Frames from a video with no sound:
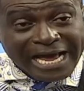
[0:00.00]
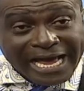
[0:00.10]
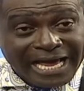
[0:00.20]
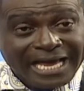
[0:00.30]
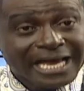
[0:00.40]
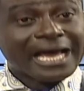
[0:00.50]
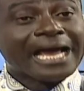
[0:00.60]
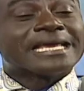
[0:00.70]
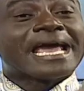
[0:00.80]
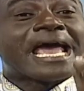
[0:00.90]
ha
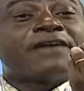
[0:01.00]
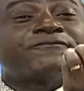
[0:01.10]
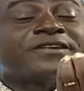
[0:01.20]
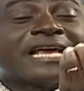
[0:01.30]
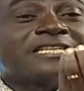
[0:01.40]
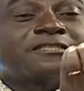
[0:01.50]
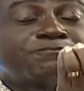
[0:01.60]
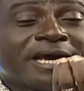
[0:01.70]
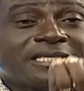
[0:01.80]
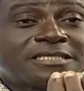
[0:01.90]
eye evidence
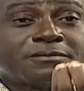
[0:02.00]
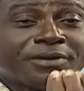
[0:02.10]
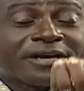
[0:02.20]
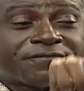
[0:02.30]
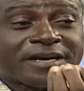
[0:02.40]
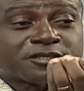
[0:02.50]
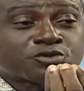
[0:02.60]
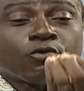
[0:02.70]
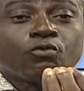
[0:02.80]
based breakfast show